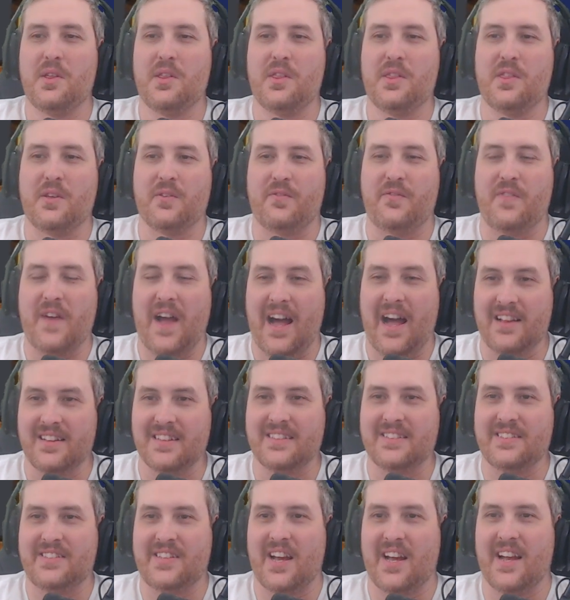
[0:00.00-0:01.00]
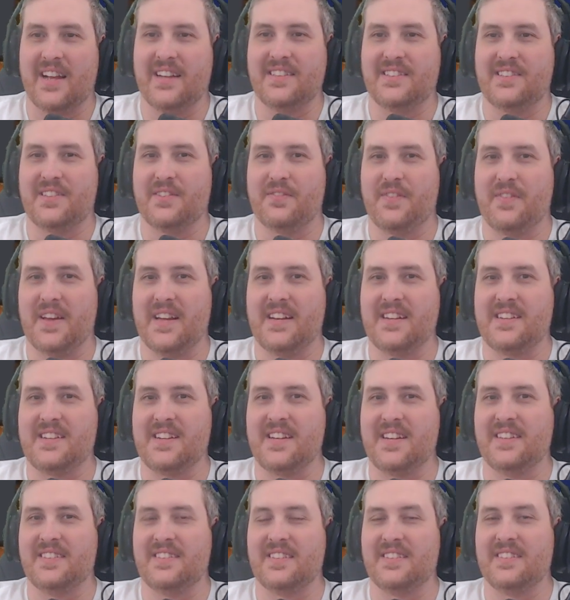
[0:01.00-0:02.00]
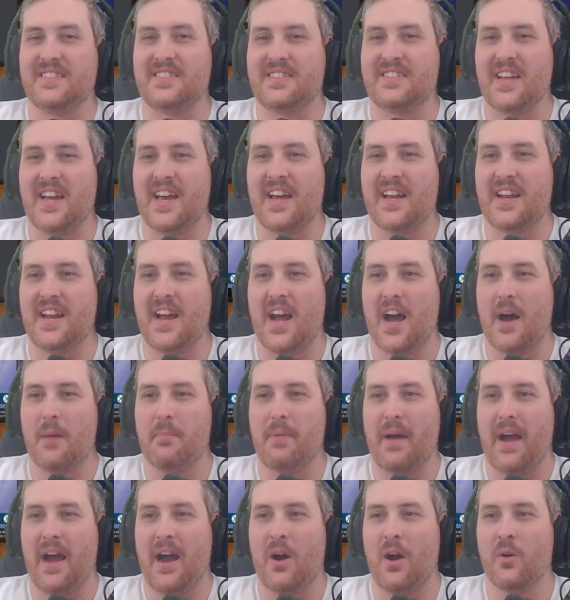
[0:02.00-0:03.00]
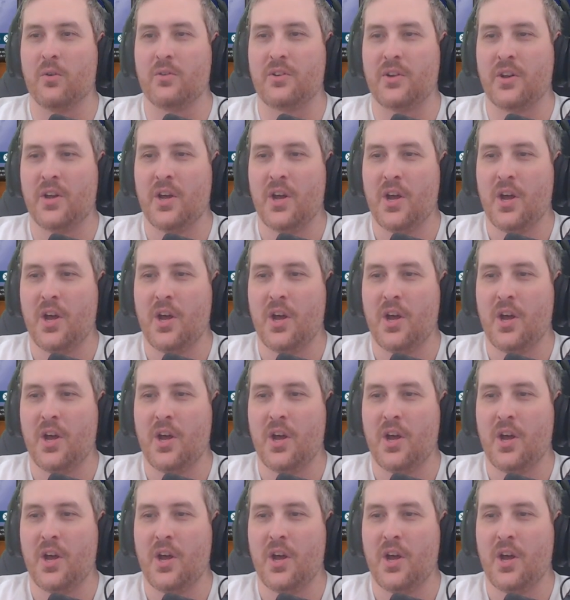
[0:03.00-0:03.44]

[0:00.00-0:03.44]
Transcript: The Valentine's event is instead about